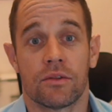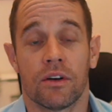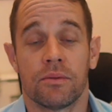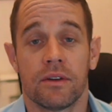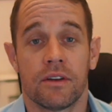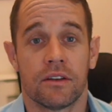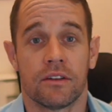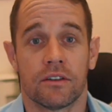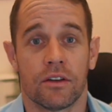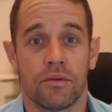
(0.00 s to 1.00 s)
to our split
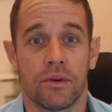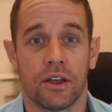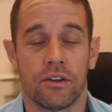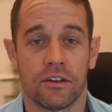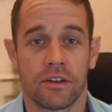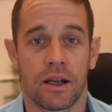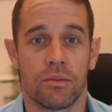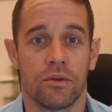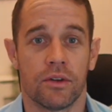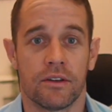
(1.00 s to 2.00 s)
testing software to set up
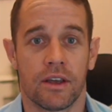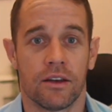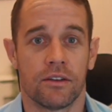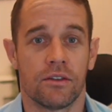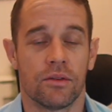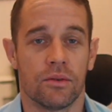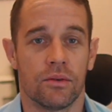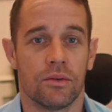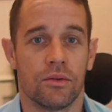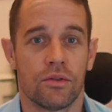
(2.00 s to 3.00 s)
all the tests
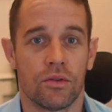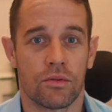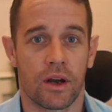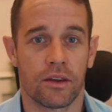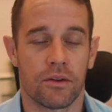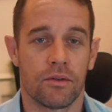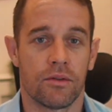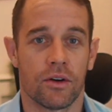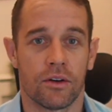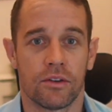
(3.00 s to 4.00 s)
to run the
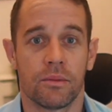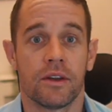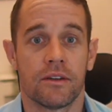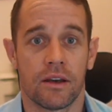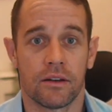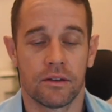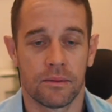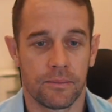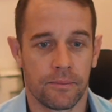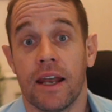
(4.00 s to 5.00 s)
first split test.
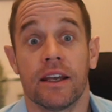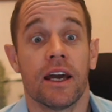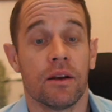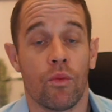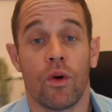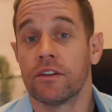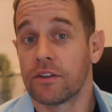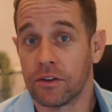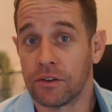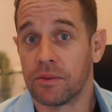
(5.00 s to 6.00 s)
And again, once
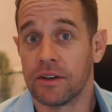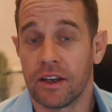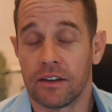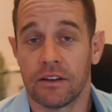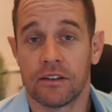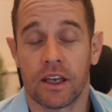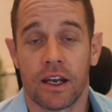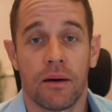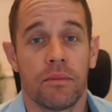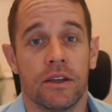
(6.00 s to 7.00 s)
those split tests are set
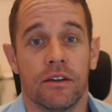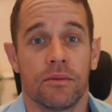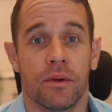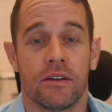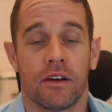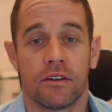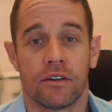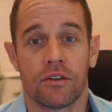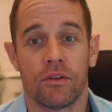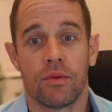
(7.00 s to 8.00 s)
up in the split testing
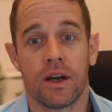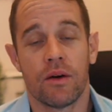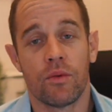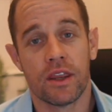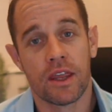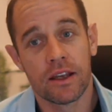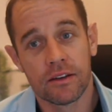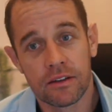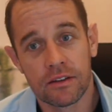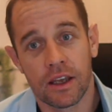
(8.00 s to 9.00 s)
software, we then
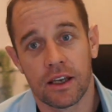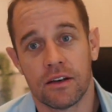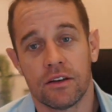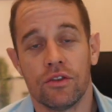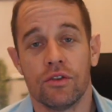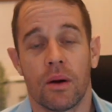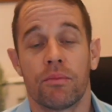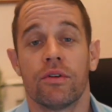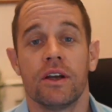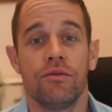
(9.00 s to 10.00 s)
send you
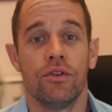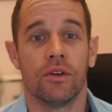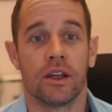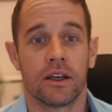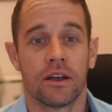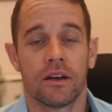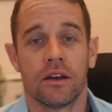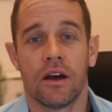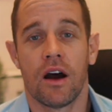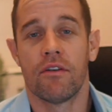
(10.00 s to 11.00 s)
a preview link
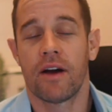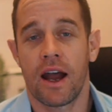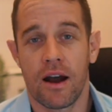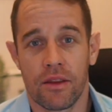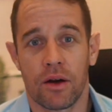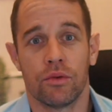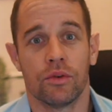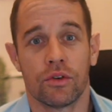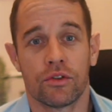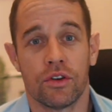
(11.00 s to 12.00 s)
of how that will
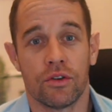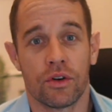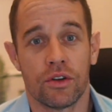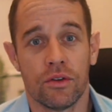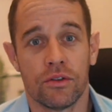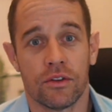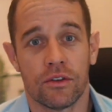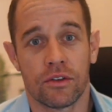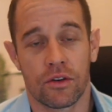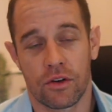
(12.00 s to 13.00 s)
look to your users.
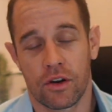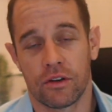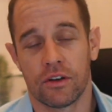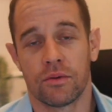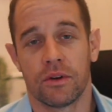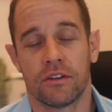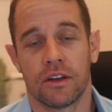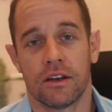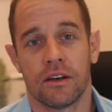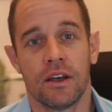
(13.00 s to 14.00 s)
So not only do we
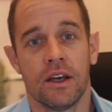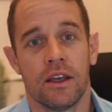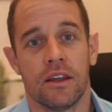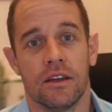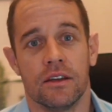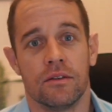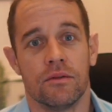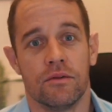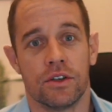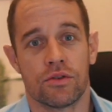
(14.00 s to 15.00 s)
send the
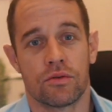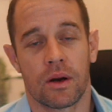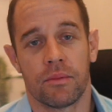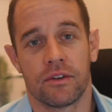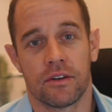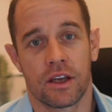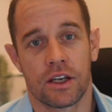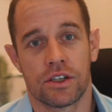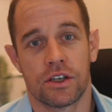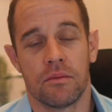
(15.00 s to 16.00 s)
visual
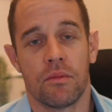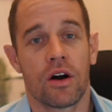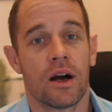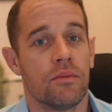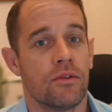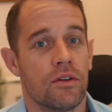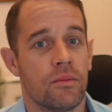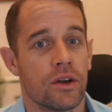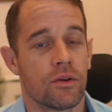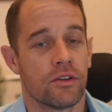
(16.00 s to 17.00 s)
representation in mockup form,
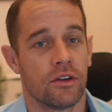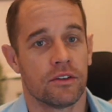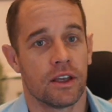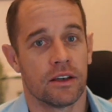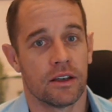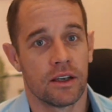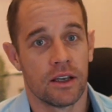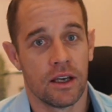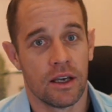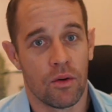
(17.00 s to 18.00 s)
we also send it
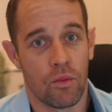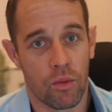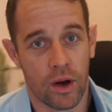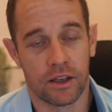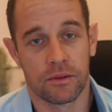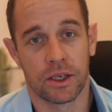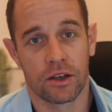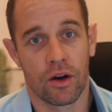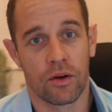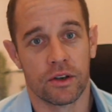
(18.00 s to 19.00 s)
when it's been
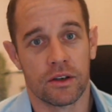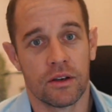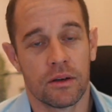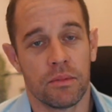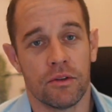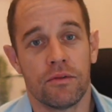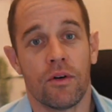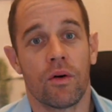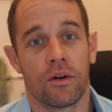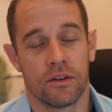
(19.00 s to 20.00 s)
coded
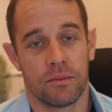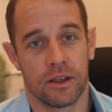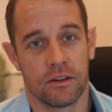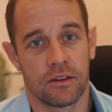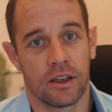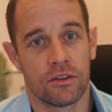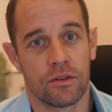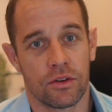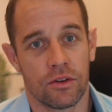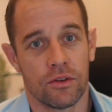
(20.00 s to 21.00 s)
before it's been sent to
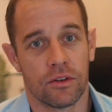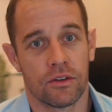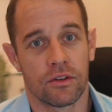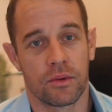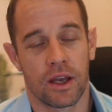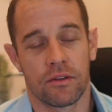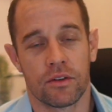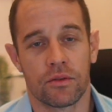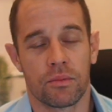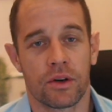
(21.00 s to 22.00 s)
your users. So we have a
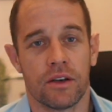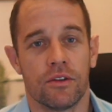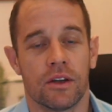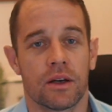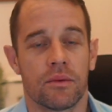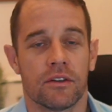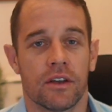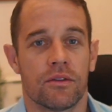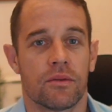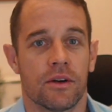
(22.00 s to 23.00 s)
little preview link we
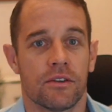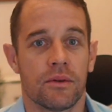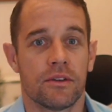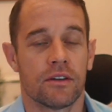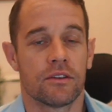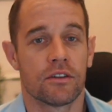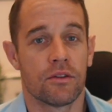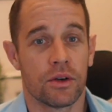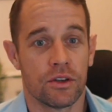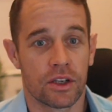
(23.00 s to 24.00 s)
send from our split testing
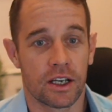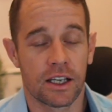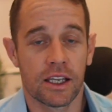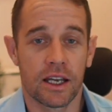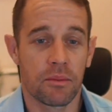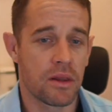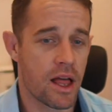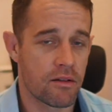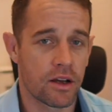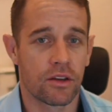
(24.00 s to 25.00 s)
software. You can click, play
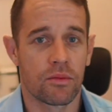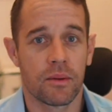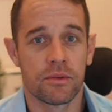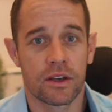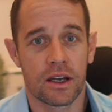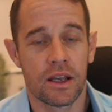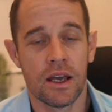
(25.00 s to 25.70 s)
around on the website,